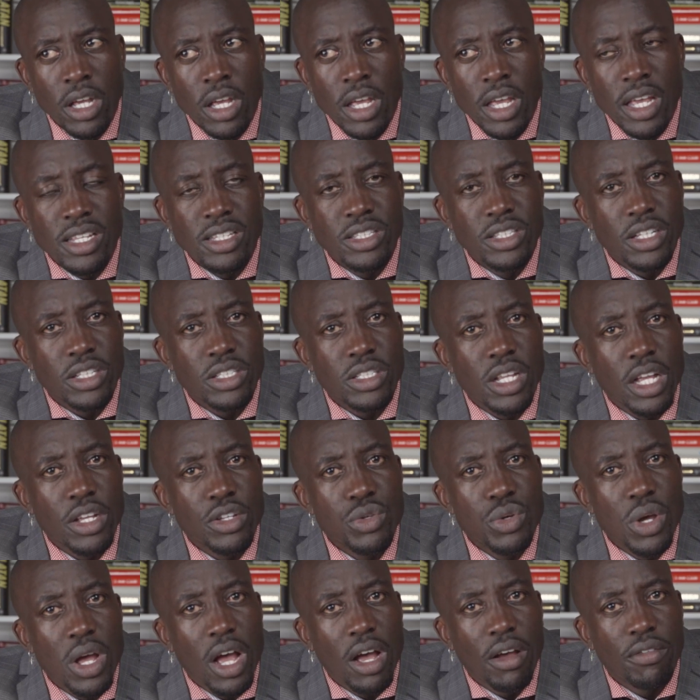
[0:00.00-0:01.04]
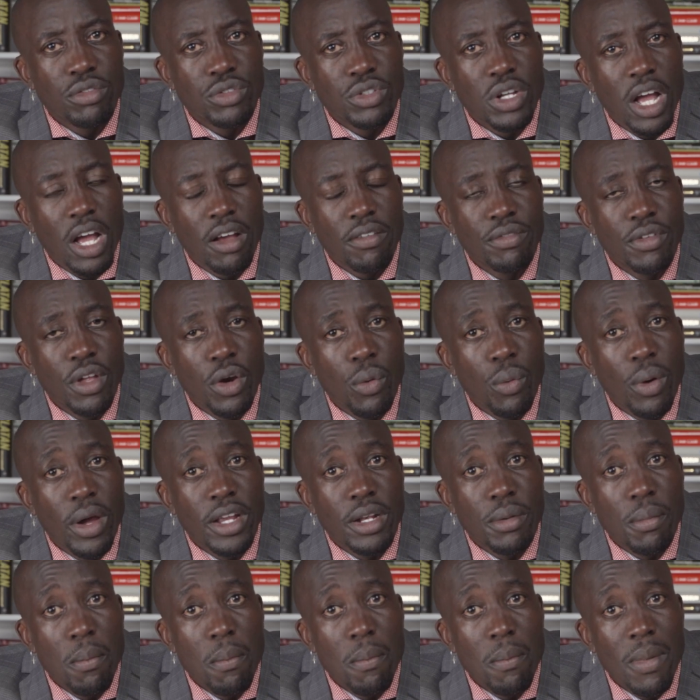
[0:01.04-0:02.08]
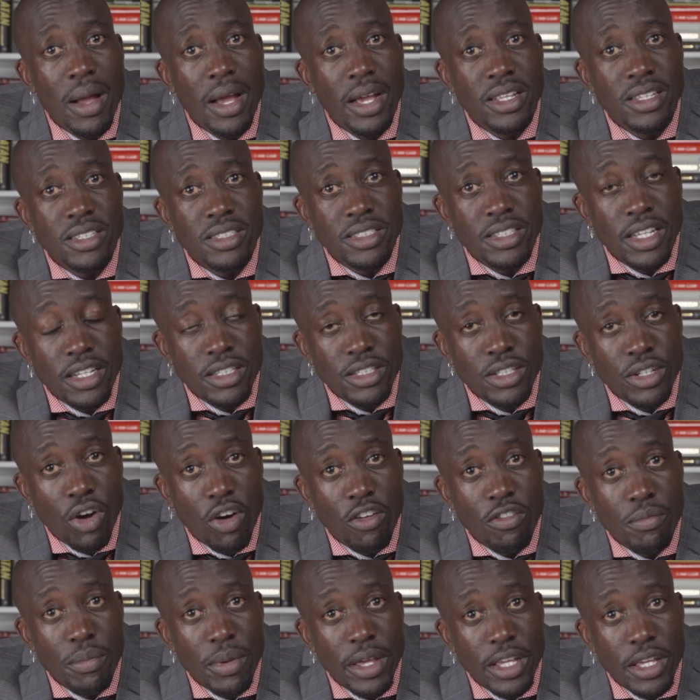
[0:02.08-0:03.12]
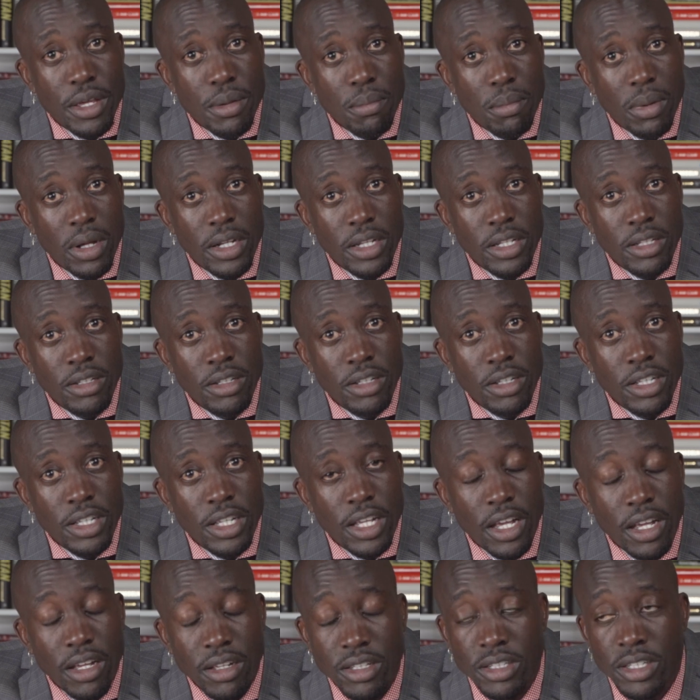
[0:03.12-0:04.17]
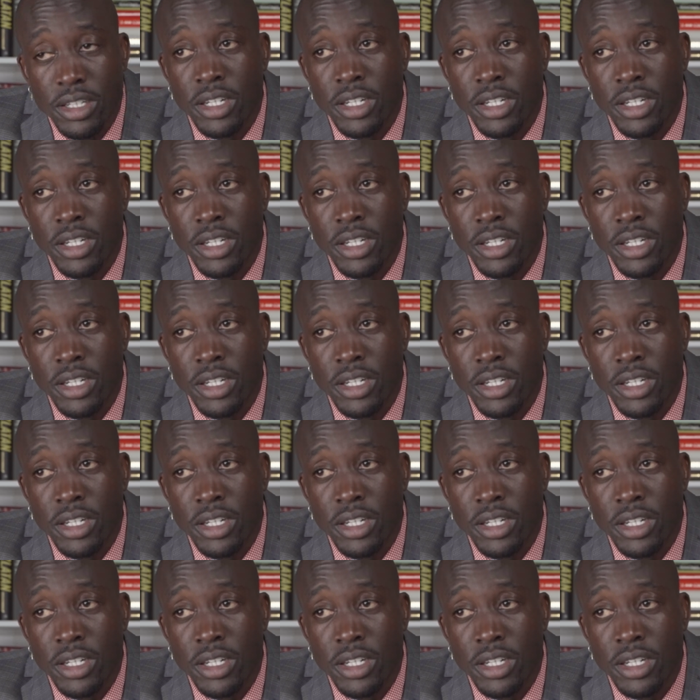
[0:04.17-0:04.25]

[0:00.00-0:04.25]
It's just that you have to have the right mindset of making money, yeah.